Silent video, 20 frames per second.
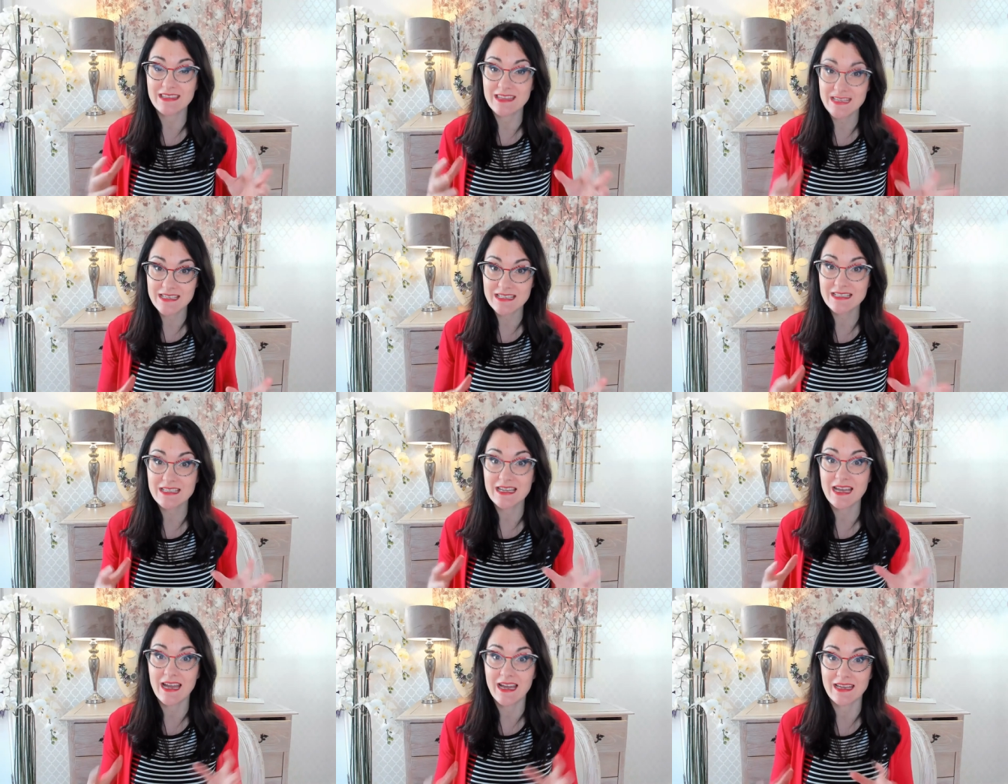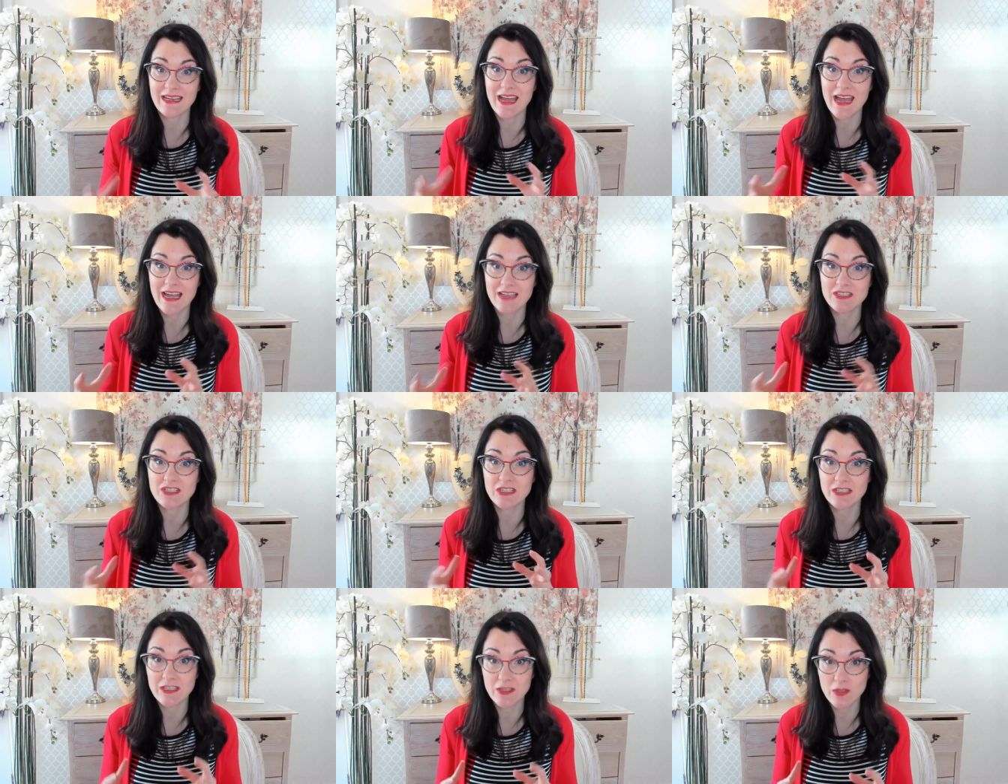this can
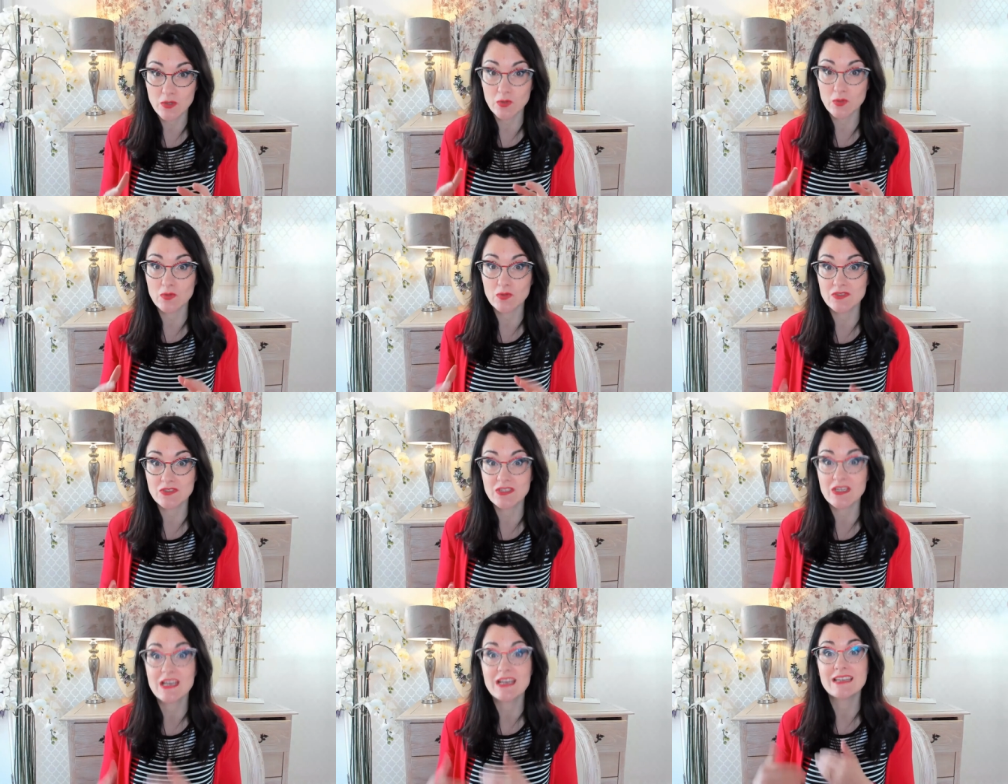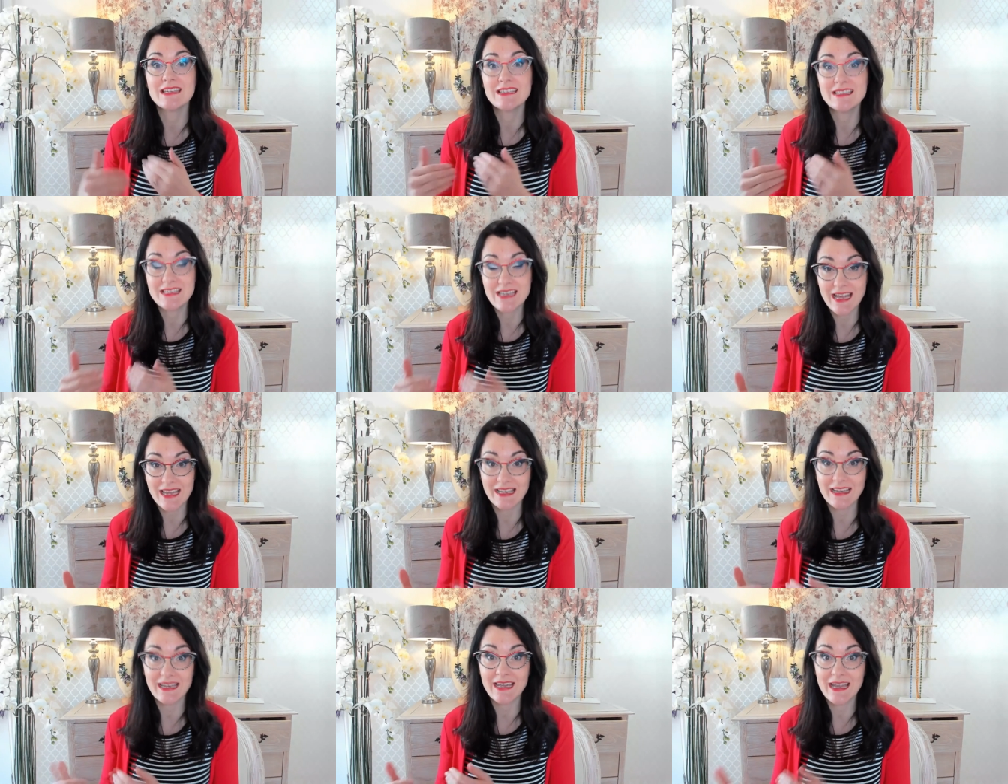actually cause
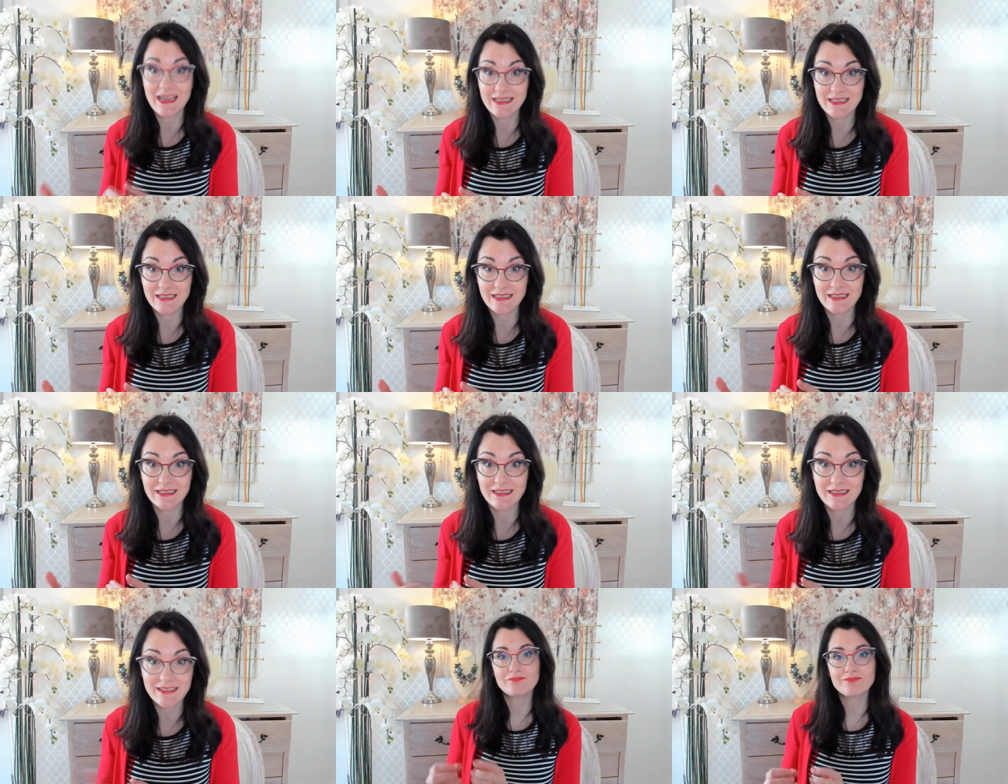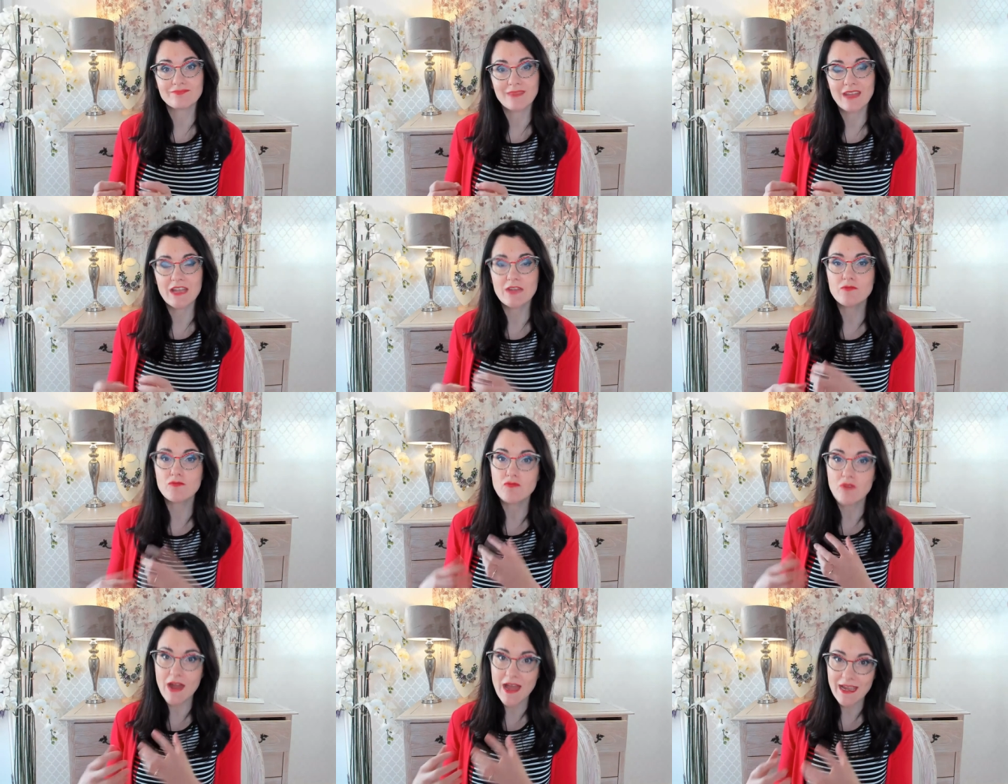daily headaches.
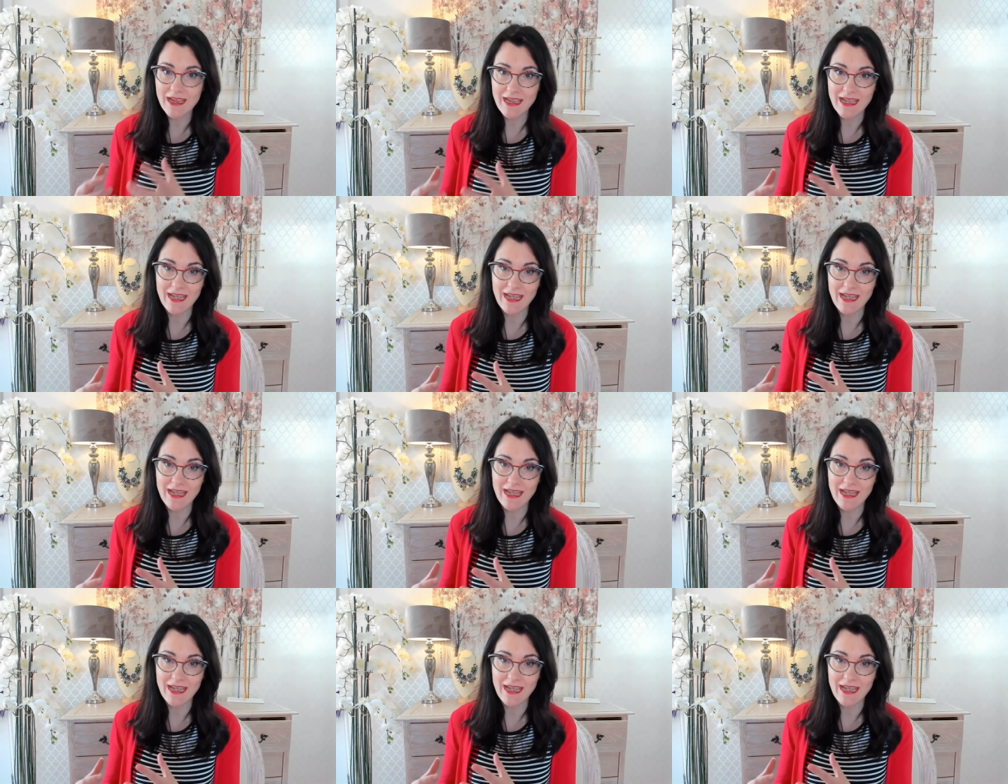In rare